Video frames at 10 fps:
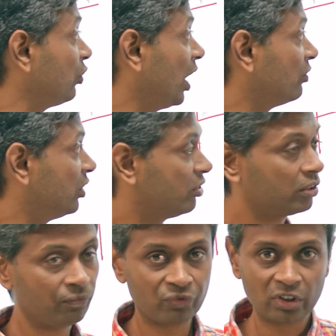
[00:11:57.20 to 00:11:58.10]
if you have this.
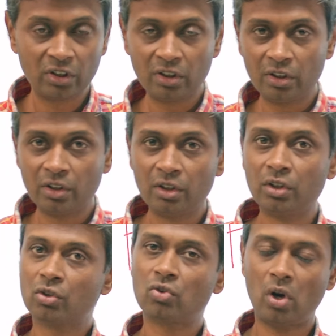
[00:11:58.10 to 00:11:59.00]

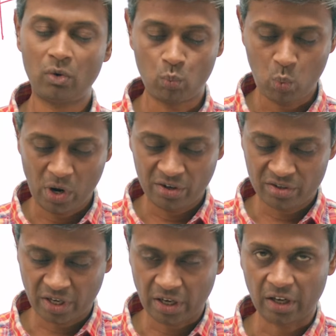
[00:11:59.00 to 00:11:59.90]
Solve one
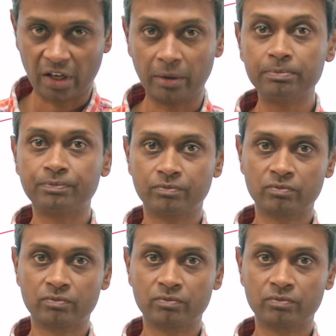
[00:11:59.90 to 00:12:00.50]
set at a time,